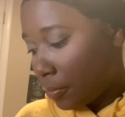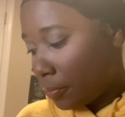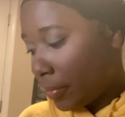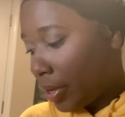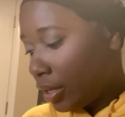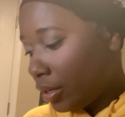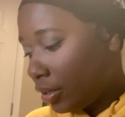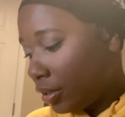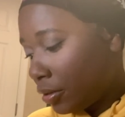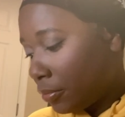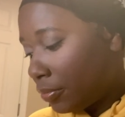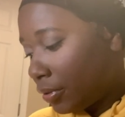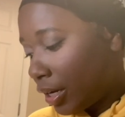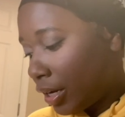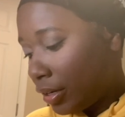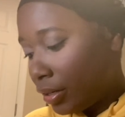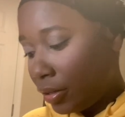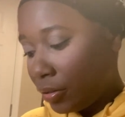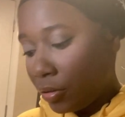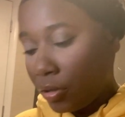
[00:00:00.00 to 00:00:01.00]
mainly
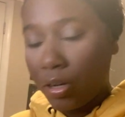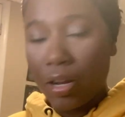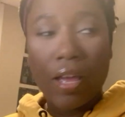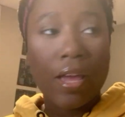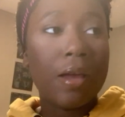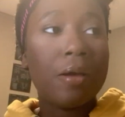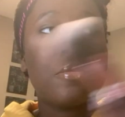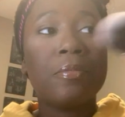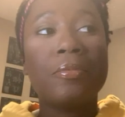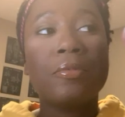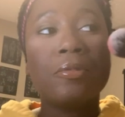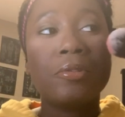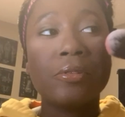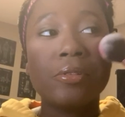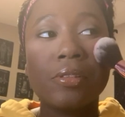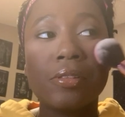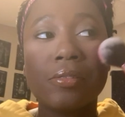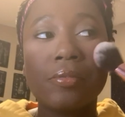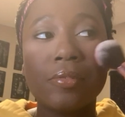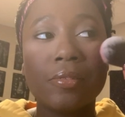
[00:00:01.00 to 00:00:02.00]
applying it on the
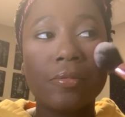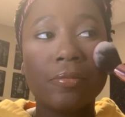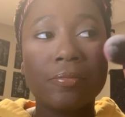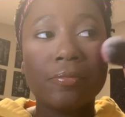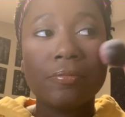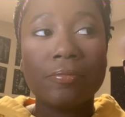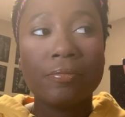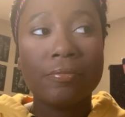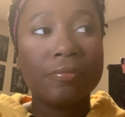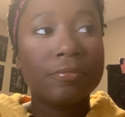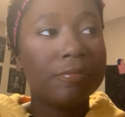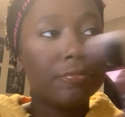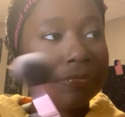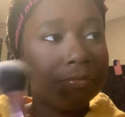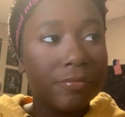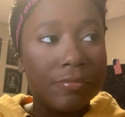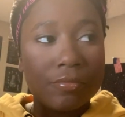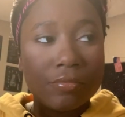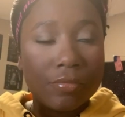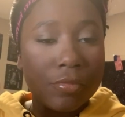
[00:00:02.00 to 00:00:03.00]
apples.
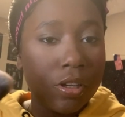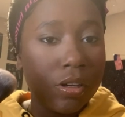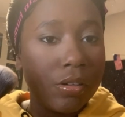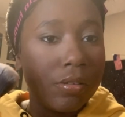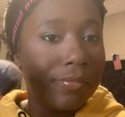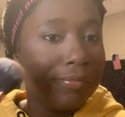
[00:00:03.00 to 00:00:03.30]
Oh.